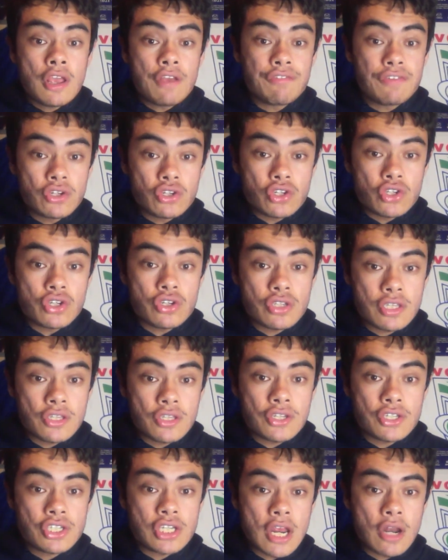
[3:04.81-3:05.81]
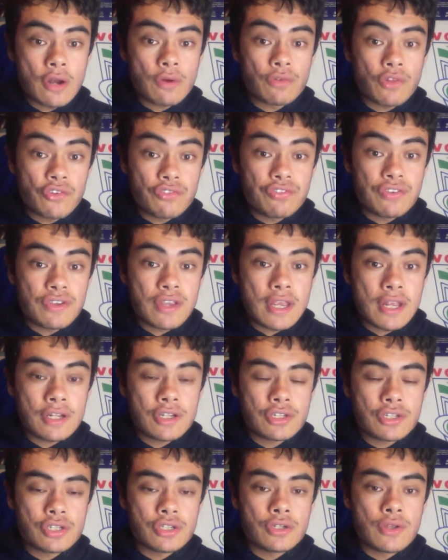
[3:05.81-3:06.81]
If you're new to the channel, don't
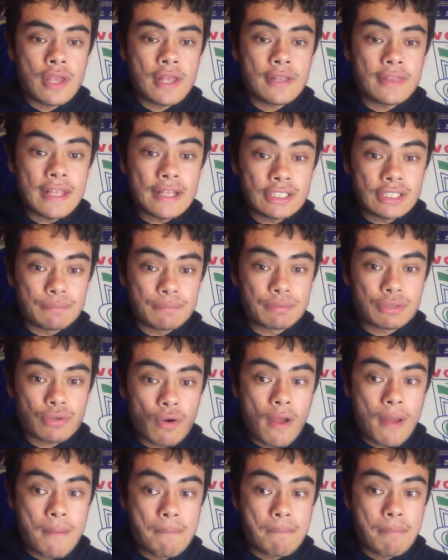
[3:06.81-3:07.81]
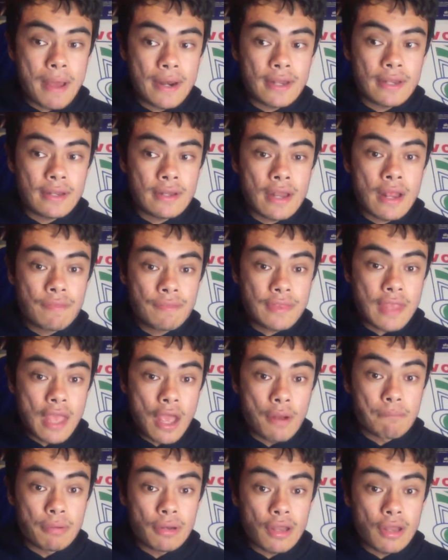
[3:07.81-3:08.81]
forget to hit that subscribe button
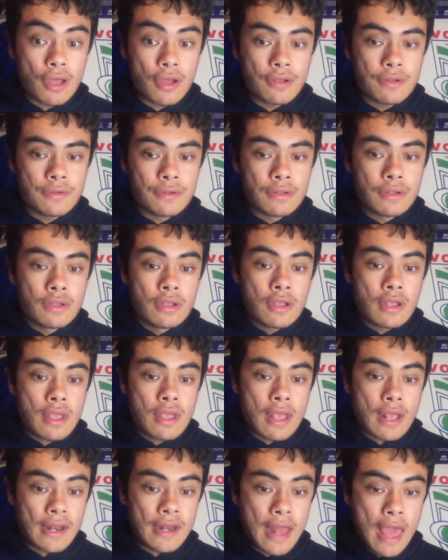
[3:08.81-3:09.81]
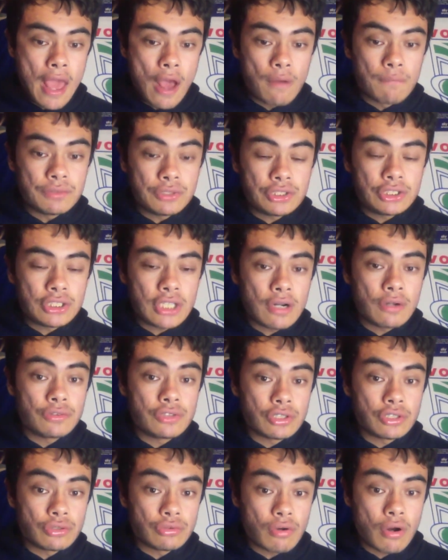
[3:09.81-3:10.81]
down below and help this
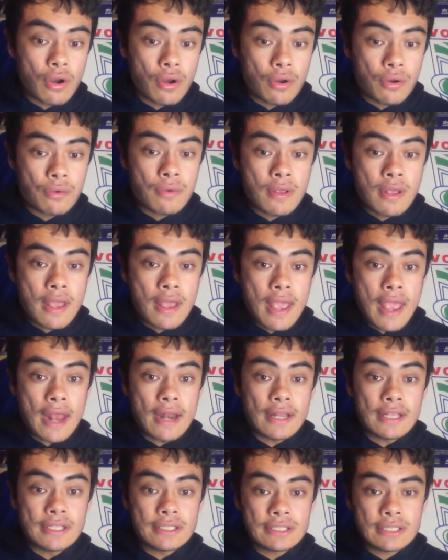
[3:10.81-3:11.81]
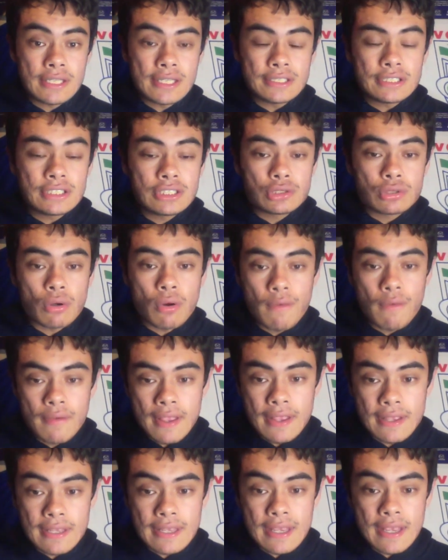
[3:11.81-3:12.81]
channel to grow. And let's
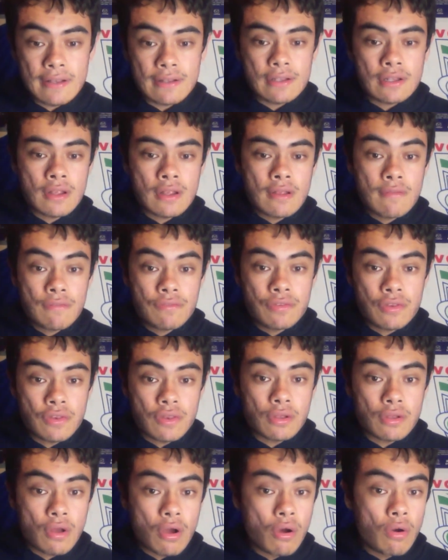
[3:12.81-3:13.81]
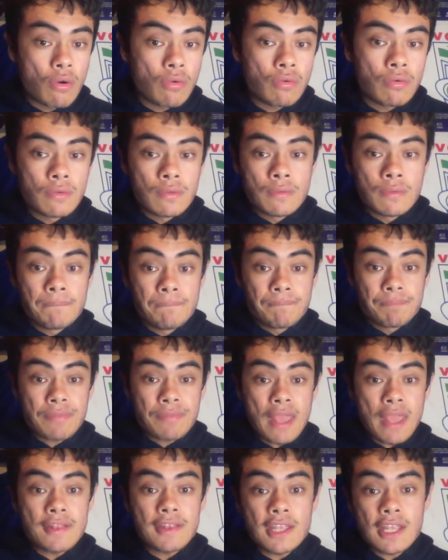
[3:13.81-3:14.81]
try and get to the goal
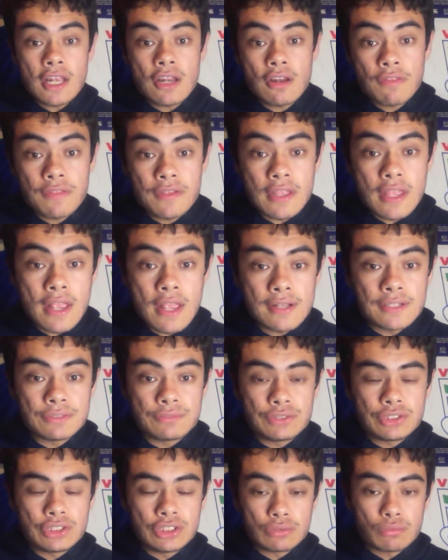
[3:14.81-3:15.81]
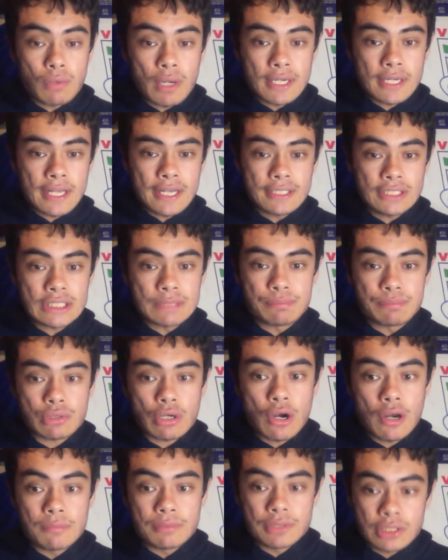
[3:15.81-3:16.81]
at the end of the year, which is 1K
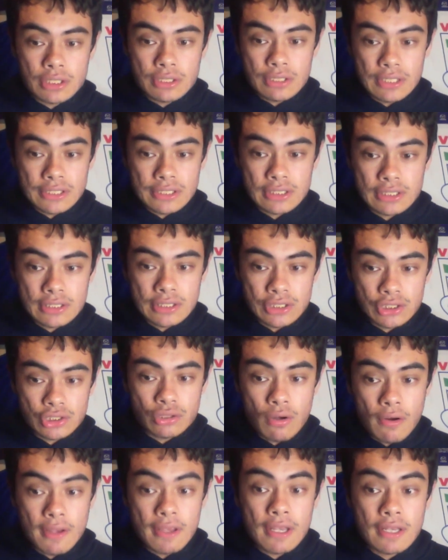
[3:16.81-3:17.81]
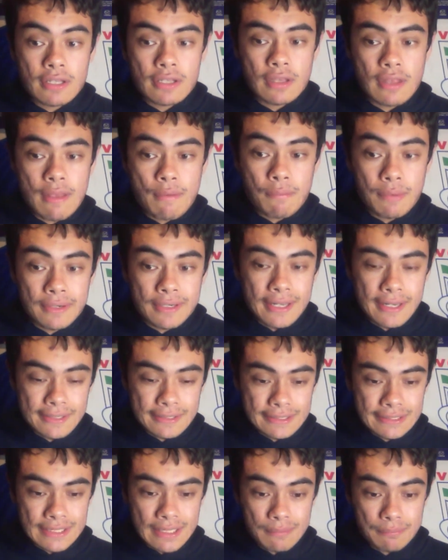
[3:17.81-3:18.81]
subscribers. So let's try and get to that
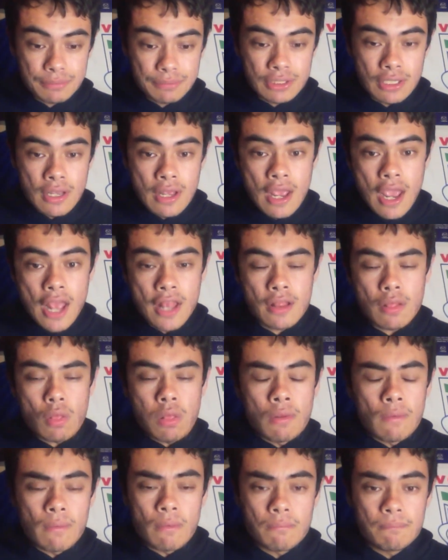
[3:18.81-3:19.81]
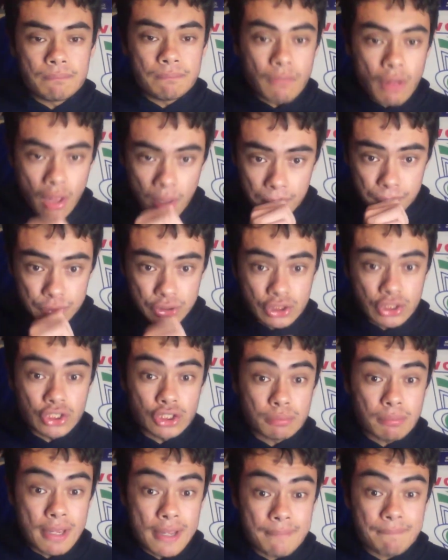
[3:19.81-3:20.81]
1K subs.
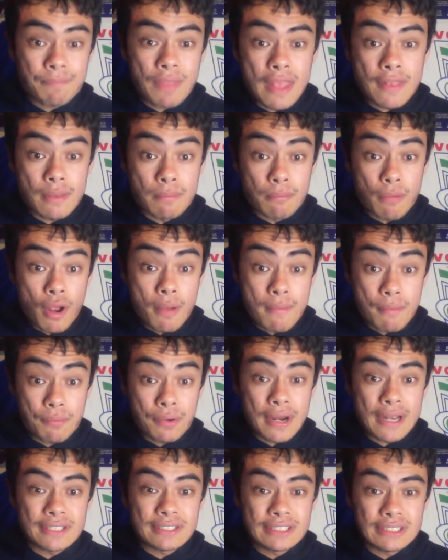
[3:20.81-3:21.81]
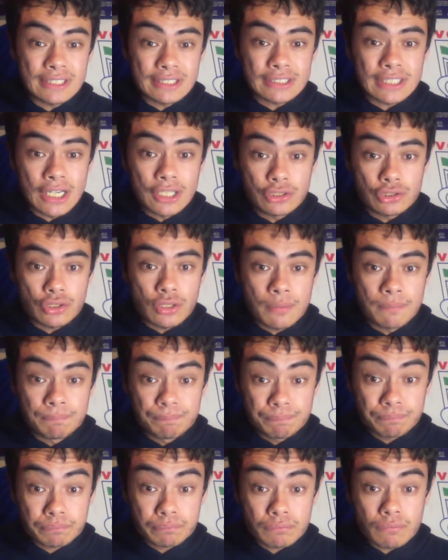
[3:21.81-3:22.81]
Excuse me. At the moment, we're at
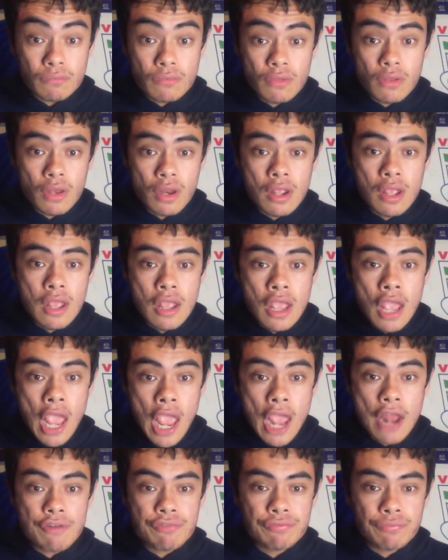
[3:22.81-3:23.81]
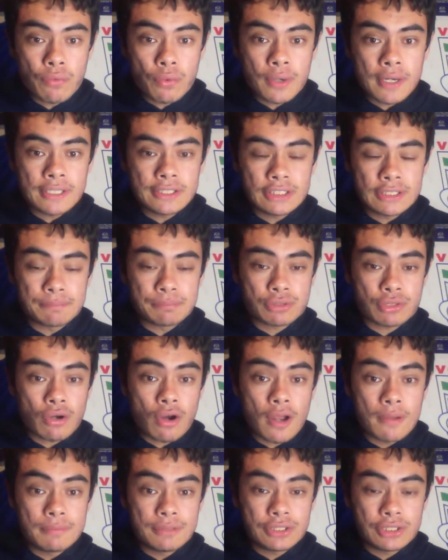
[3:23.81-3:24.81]
614
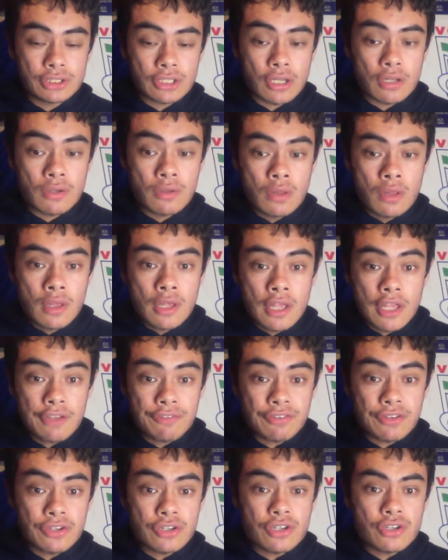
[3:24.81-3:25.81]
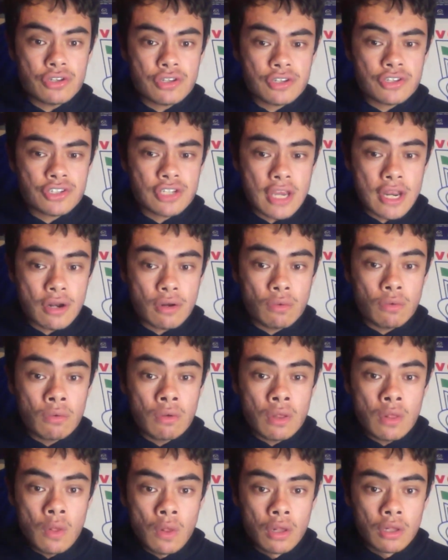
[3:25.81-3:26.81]
subscribers. So if you're new to the
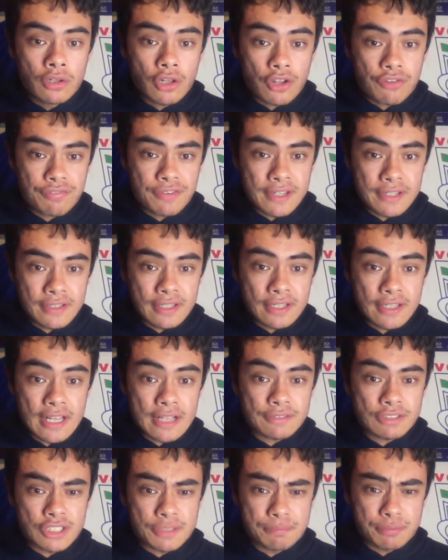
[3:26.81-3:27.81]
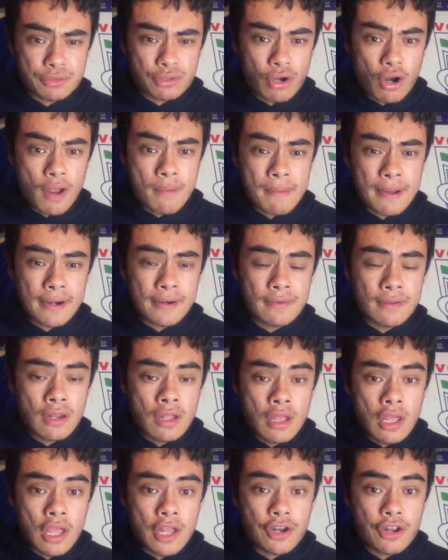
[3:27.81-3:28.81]
channel, don't forget to hit that subscribe button,
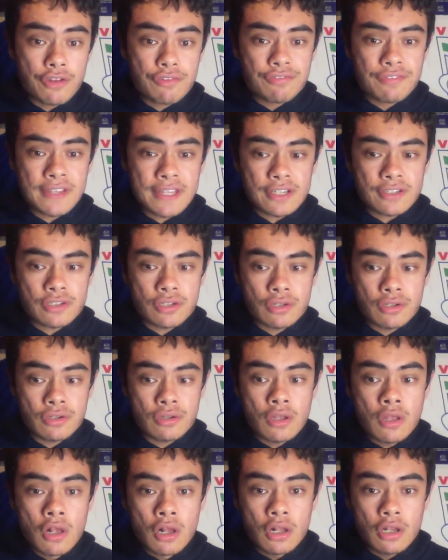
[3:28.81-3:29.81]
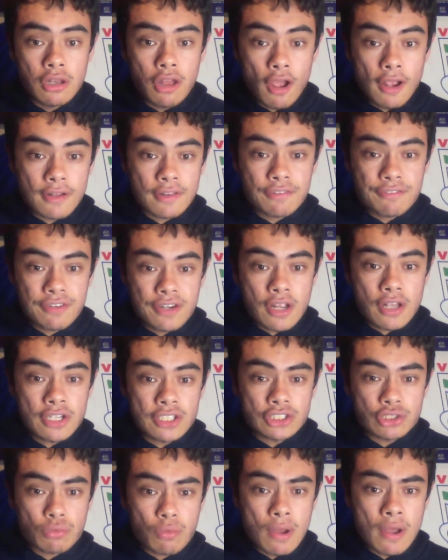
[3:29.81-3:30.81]
and don't forget to like the video
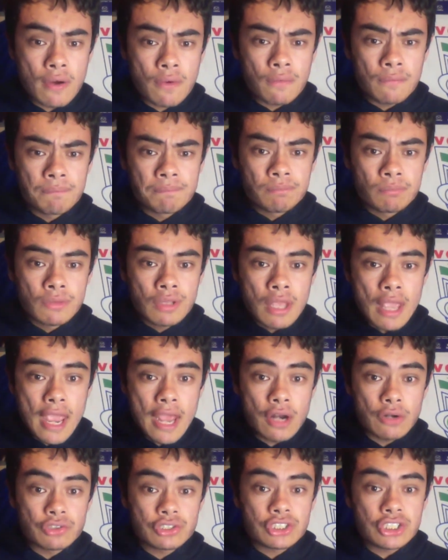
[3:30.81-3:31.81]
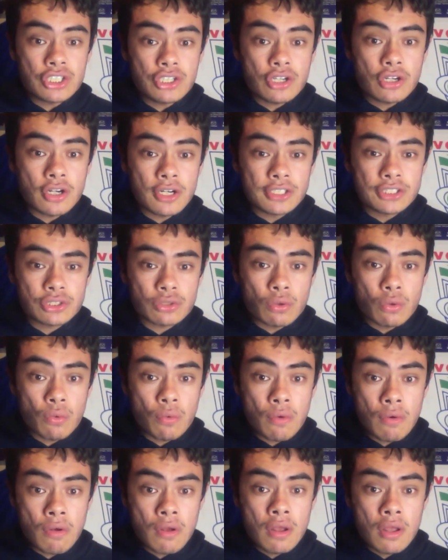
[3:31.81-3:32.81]
as well. And I'll see you guys
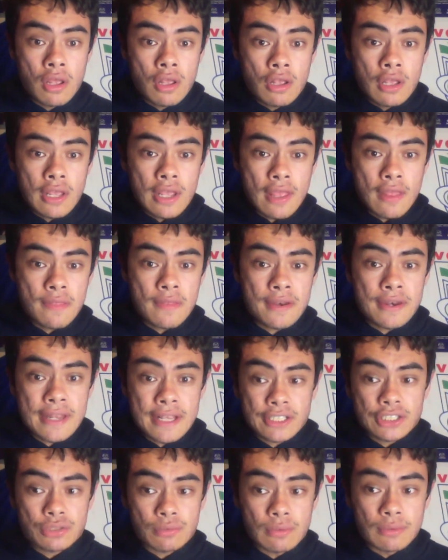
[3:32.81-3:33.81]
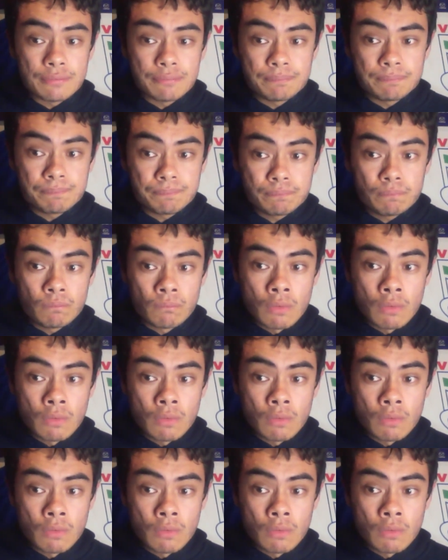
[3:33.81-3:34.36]
all in the next one.